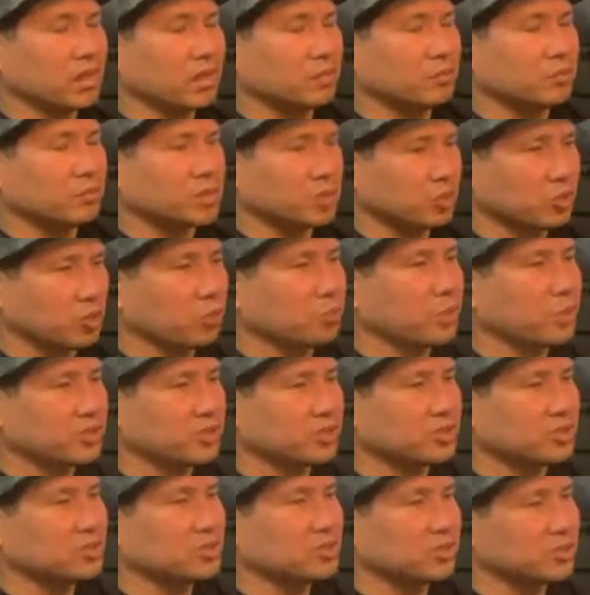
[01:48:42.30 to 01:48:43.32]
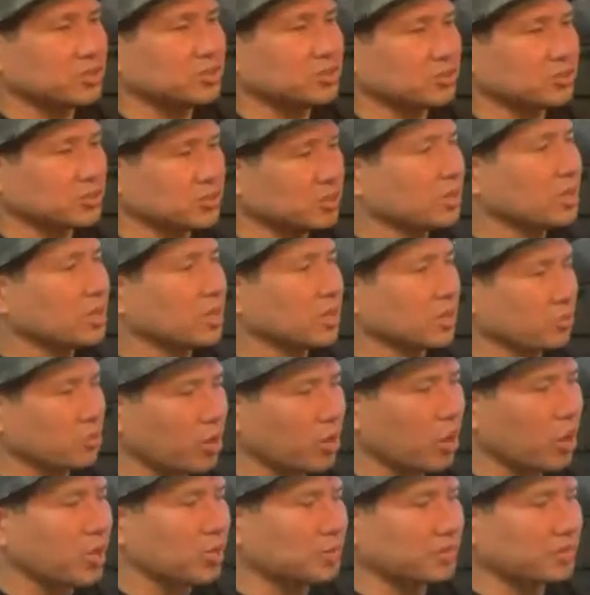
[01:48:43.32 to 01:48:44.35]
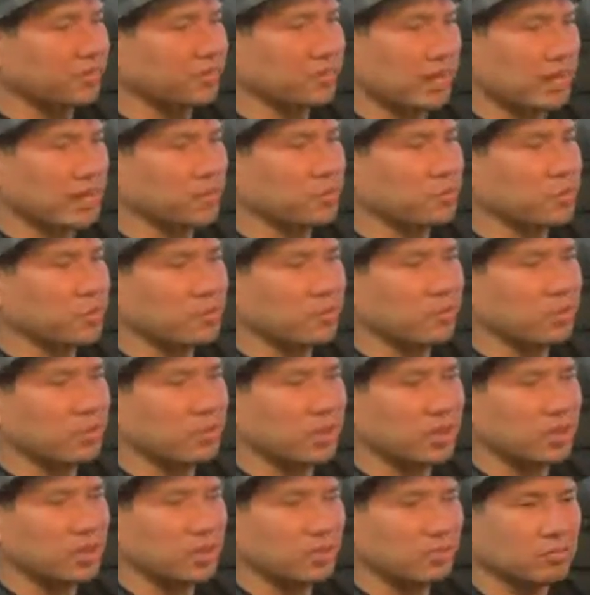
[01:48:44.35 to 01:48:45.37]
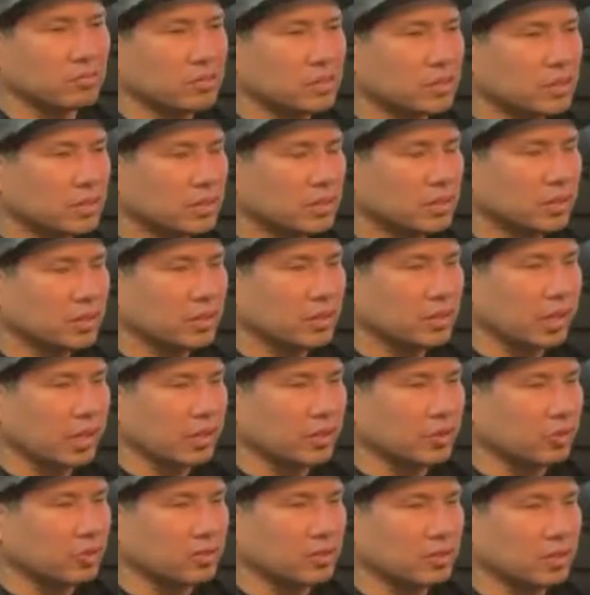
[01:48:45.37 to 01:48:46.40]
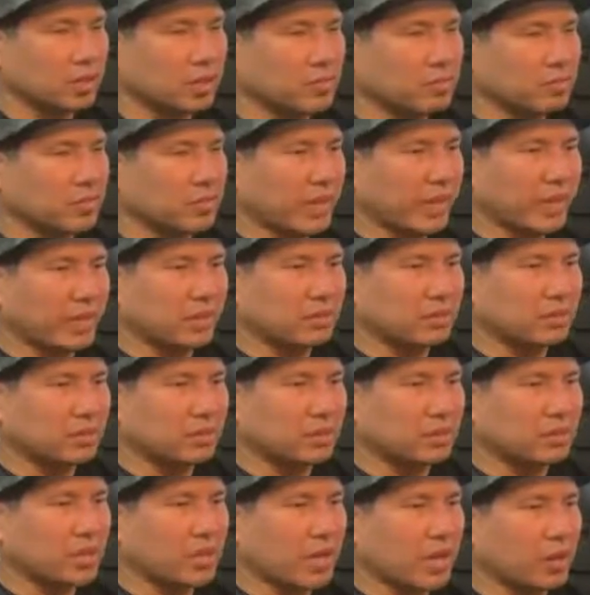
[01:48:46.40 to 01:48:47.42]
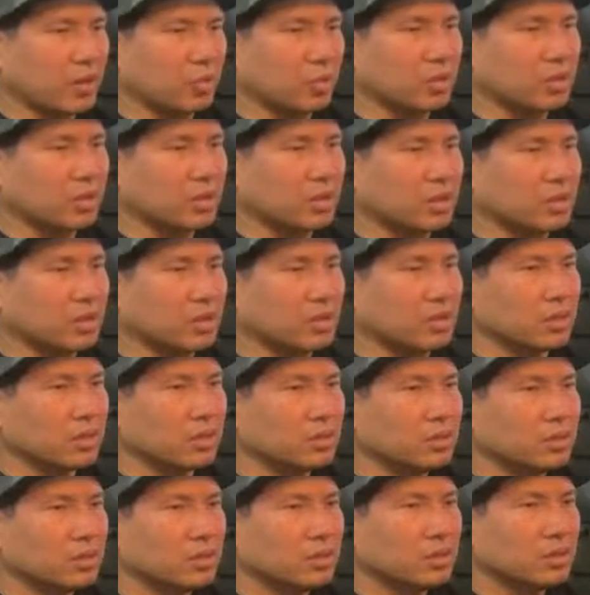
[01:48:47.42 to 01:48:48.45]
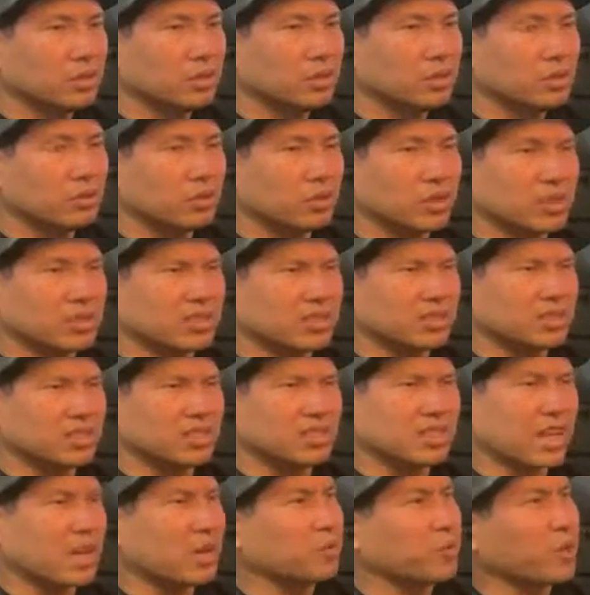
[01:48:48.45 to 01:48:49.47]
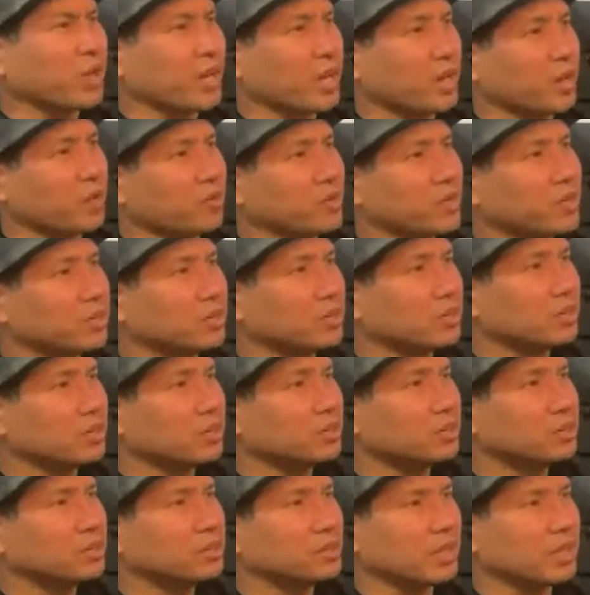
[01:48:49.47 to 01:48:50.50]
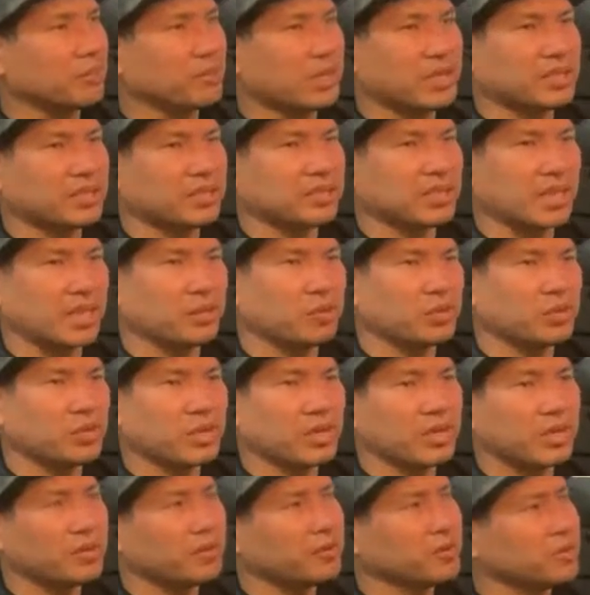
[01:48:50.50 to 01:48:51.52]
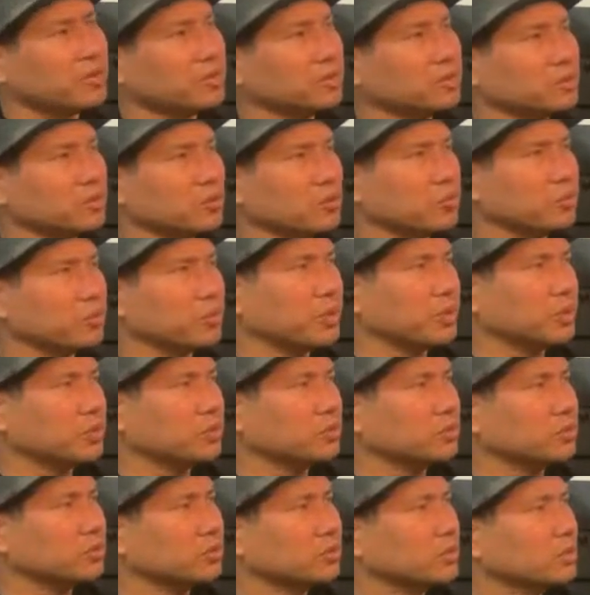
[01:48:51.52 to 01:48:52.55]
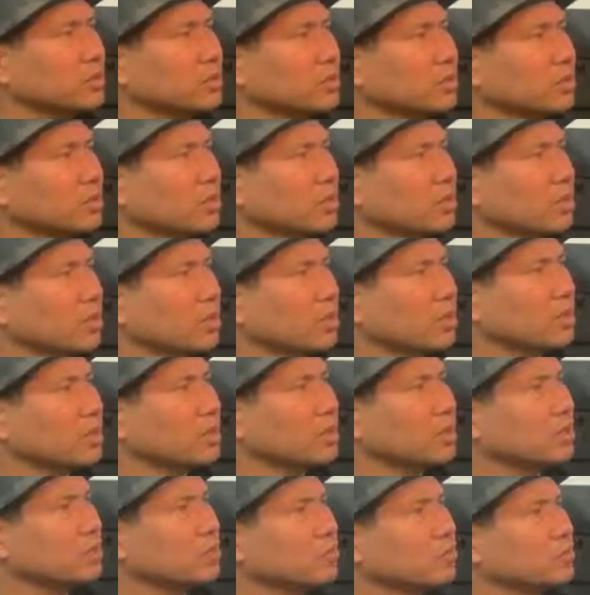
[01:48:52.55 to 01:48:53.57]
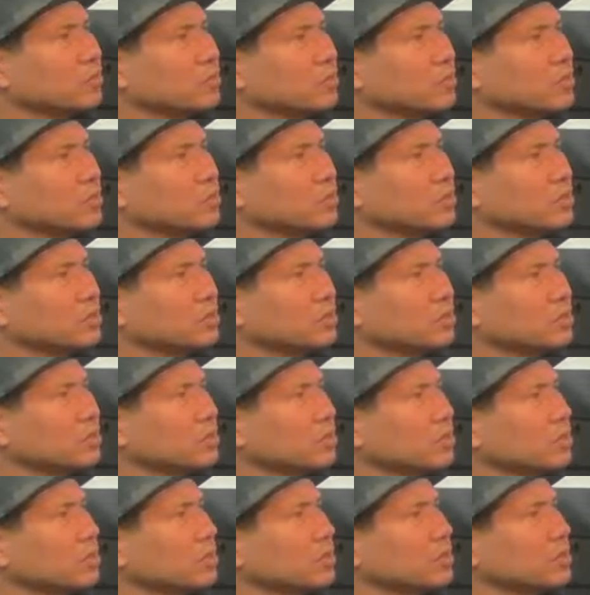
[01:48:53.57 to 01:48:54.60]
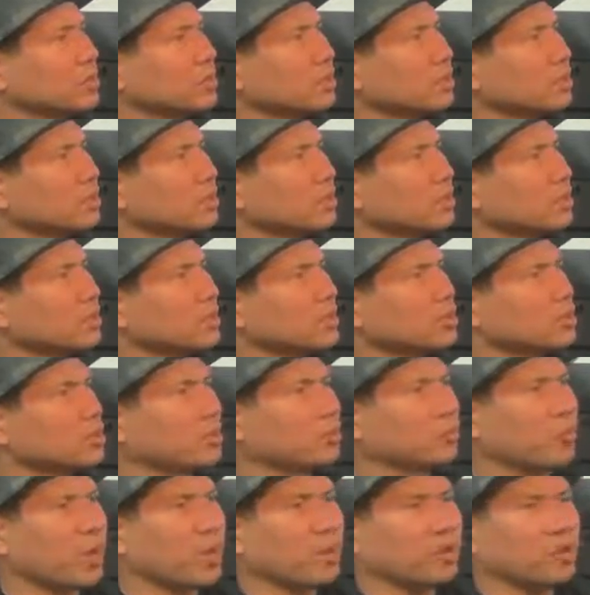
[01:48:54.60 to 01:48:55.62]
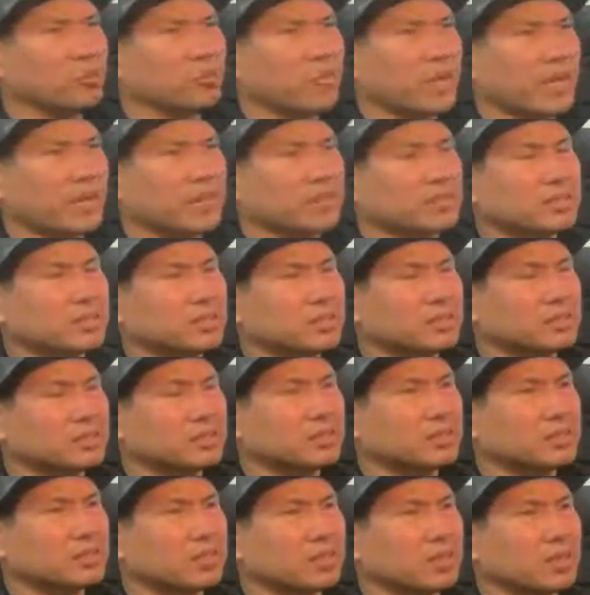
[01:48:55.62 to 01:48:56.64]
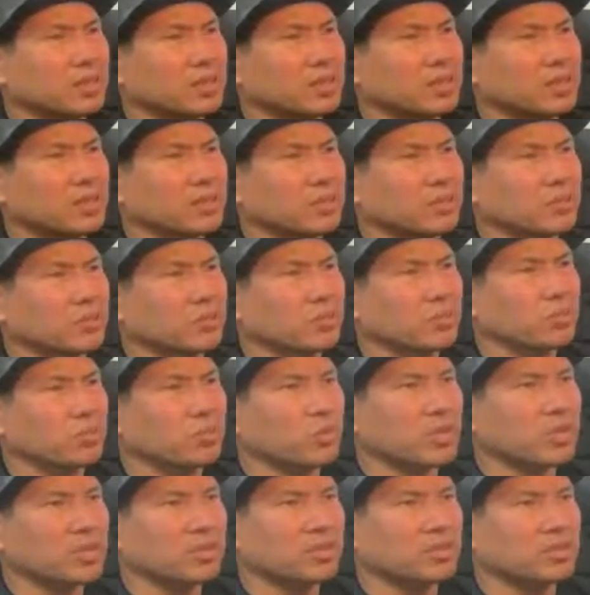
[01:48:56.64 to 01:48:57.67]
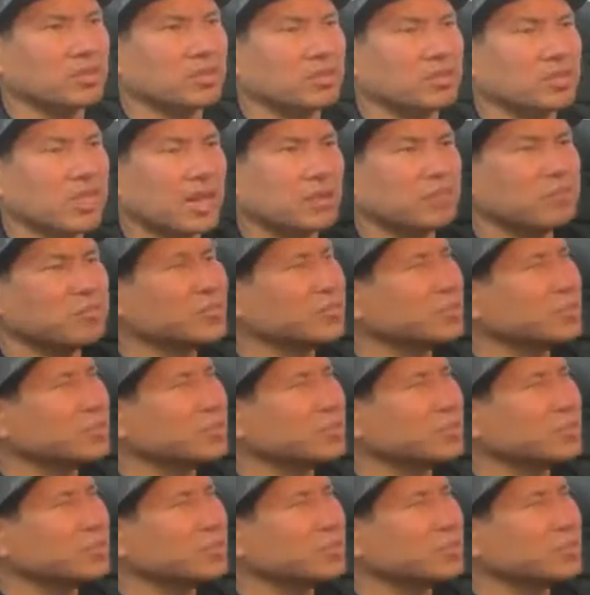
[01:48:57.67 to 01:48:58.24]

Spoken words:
slow pitch rods available. I know some like the Daiwa, what is it? The Daiwa Harrier. They make the Daiwa Harrier slow pitch. Who else? Shimano makes the one of their type